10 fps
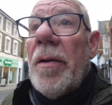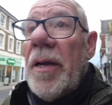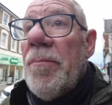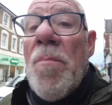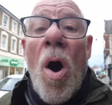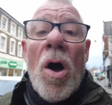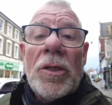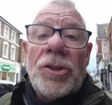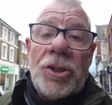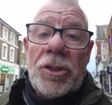in
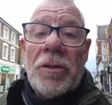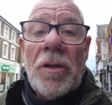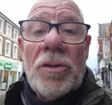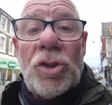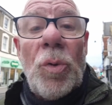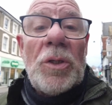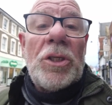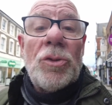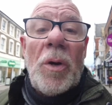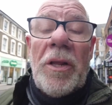March
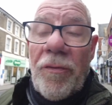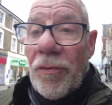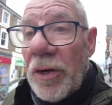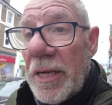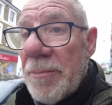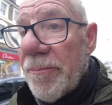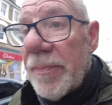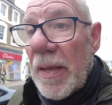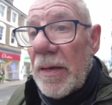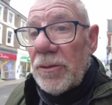2023,
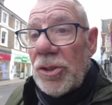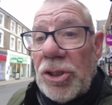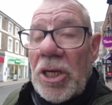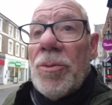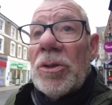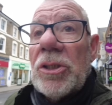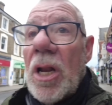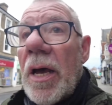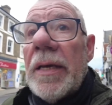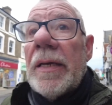just see what it's
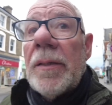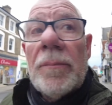like.